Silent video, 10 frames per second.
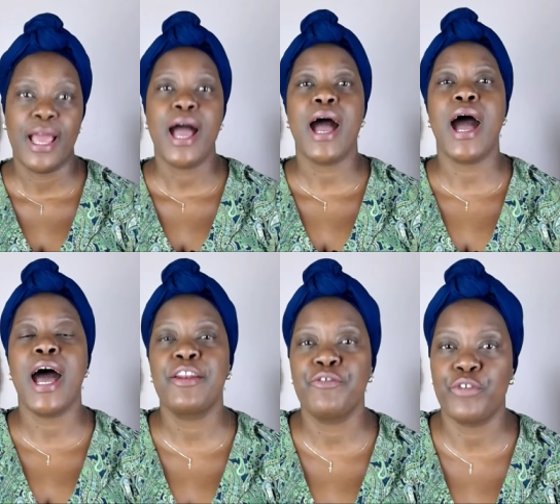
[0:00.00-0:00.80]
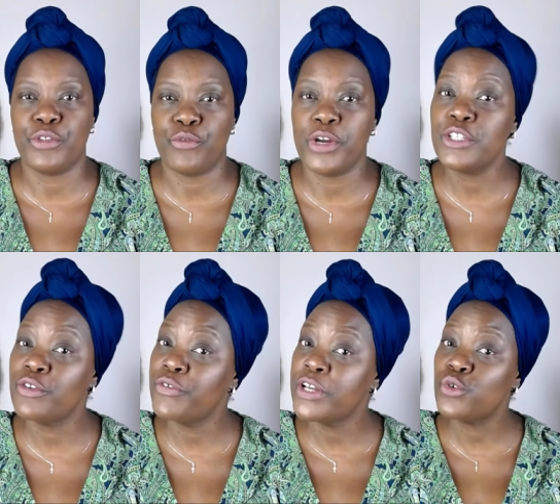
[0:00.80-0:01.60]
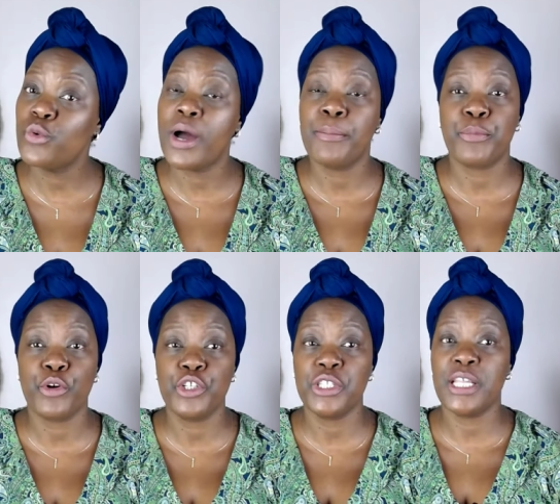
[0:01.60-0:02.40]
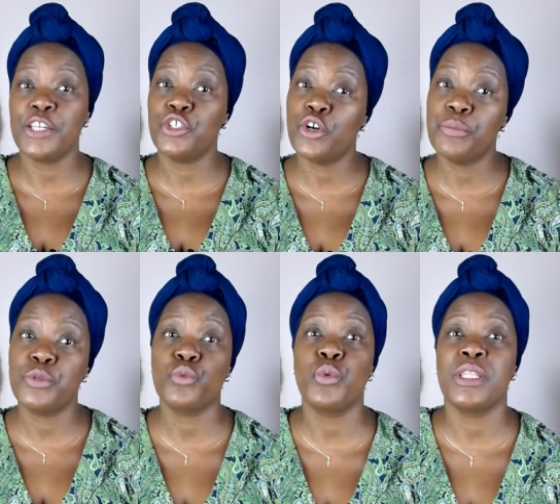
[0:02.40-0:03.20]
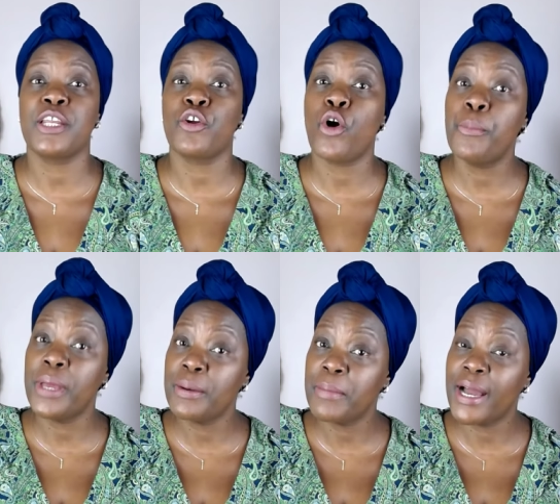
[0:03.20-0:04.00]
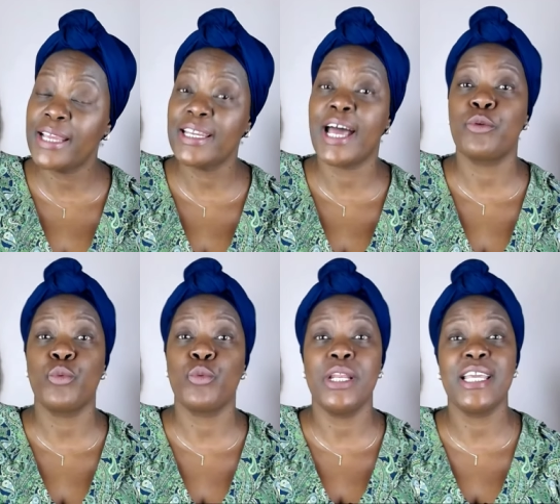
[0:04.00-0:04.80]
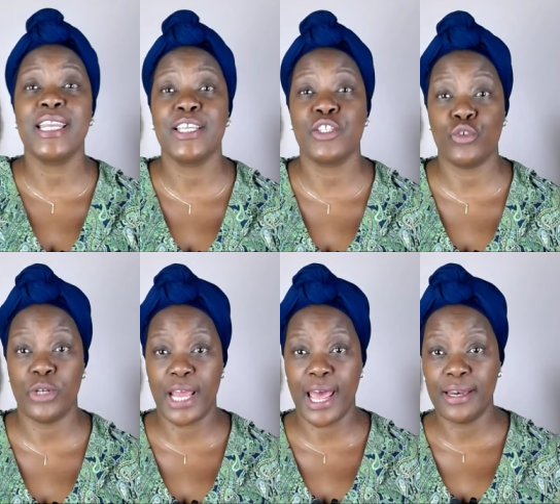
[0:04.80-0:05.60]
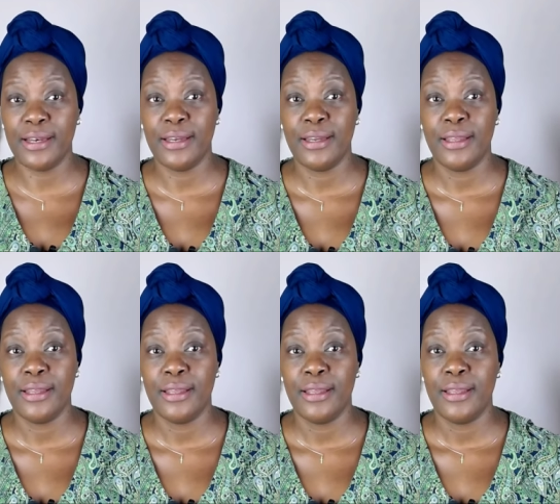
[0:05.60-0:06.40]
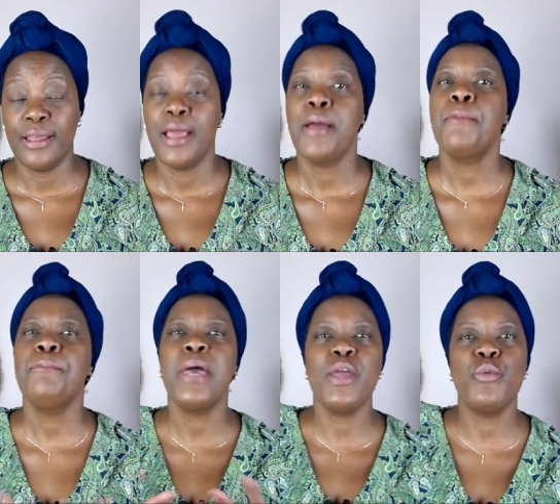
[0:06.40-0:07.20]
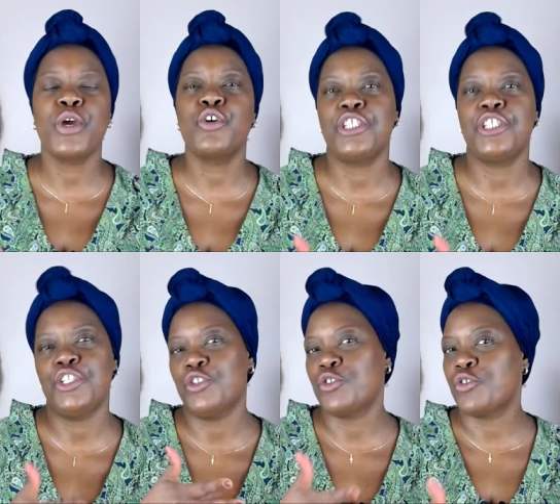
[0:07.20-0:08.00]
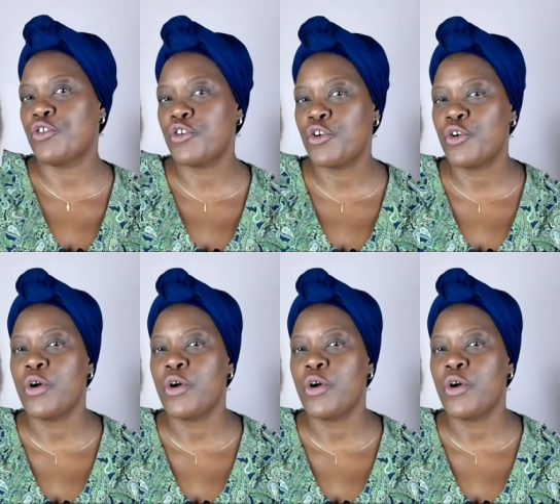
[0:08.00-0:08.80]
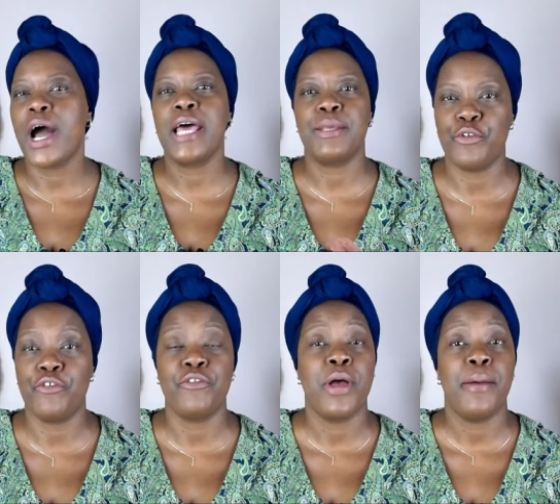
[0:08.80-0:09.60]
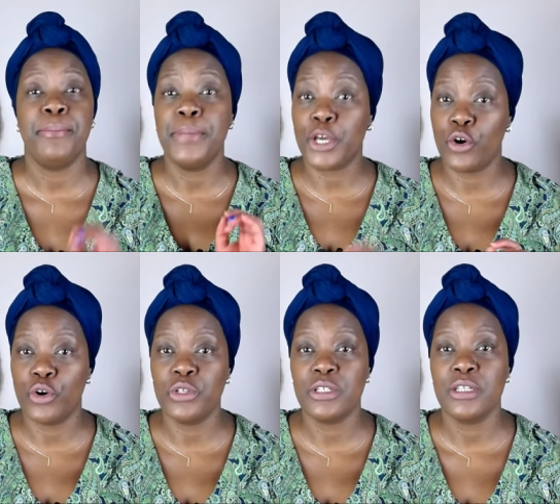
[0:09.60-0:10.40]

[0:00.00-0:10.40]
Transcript: And for the rest of us who approach their jobs with an open mind and willingness to learn, may we continue to grow and improve because